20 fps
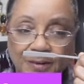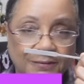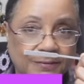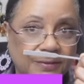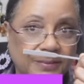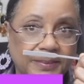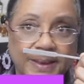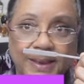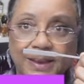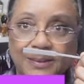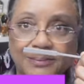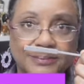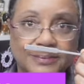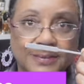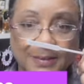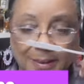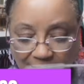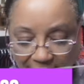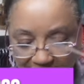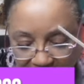for me,
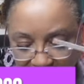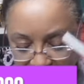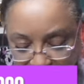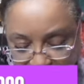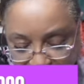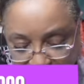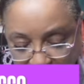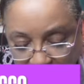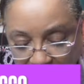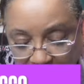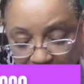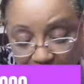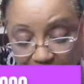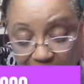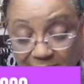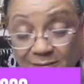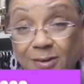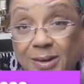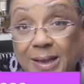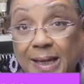love it. And I don't
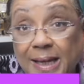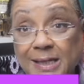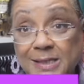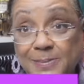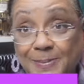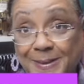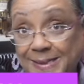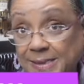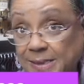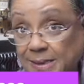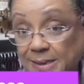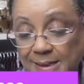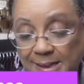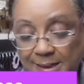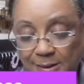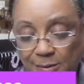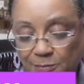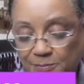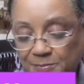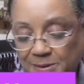even like spicy.
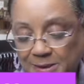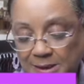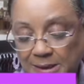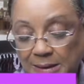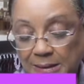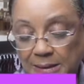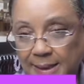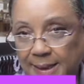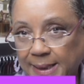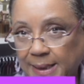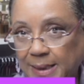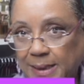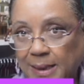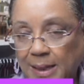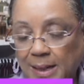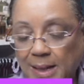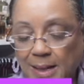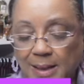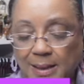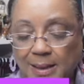I don't particularly like
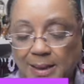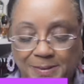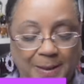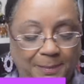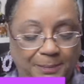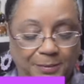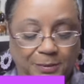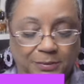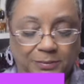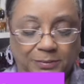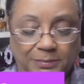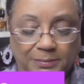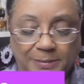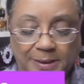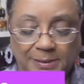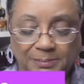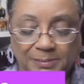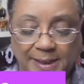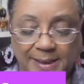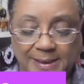pepper
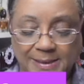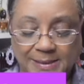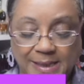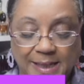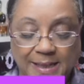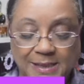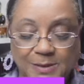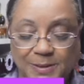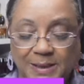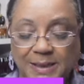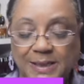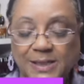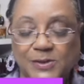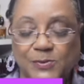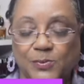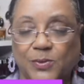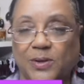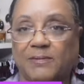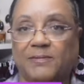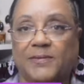in my sense, but
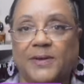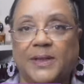this one,